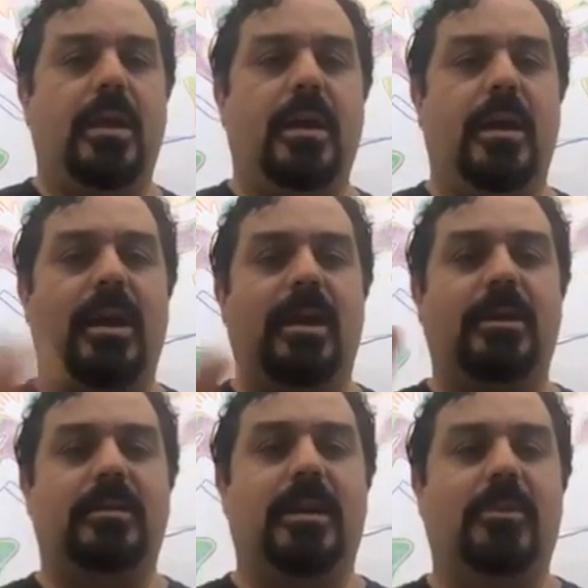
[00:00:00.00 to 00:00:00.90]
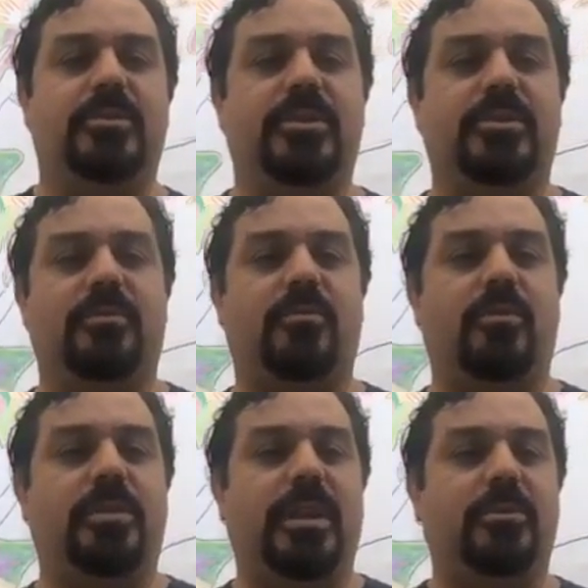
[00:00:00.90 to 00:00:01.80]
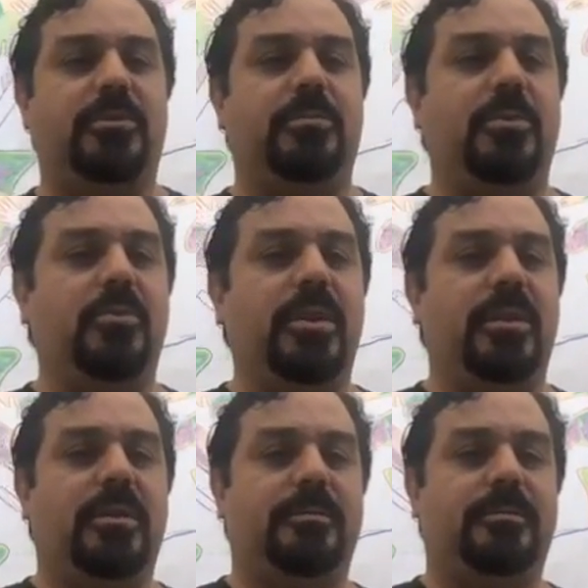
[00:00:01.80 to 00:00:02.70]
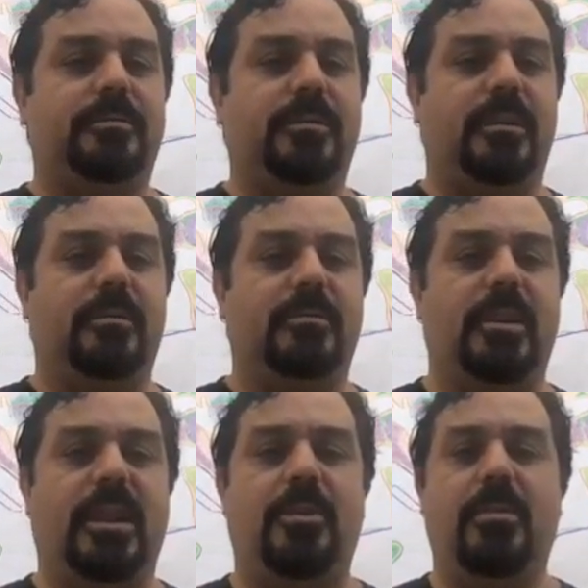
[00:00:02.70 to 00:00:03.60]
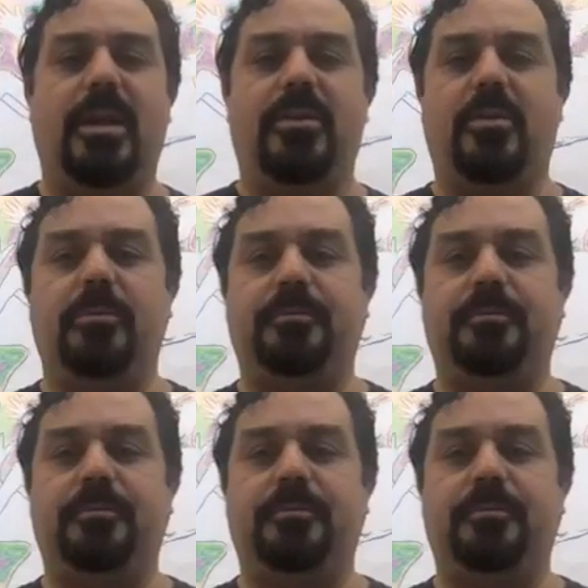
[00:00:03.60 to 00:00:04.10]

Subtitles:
I was just informed that I was muted. Thank you, Matthew.